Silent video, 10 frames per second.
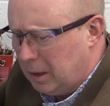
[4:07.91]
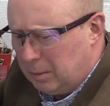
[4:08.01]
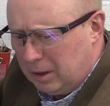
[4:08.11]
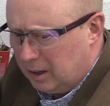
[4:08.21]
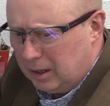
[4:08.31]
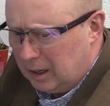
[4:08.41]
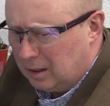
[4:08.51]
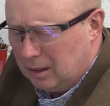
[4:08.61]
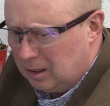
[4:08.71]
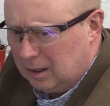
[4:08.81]
maybe
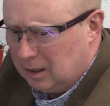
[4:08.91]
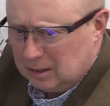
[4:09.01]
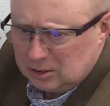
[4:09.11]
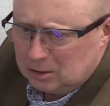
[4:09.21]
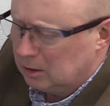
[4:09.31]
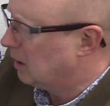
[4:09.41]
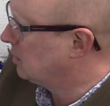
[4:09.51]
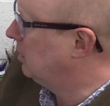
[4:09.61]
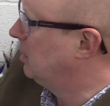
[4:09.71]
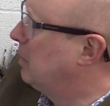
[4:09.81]
I saw an
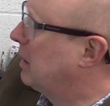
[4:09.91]
article in a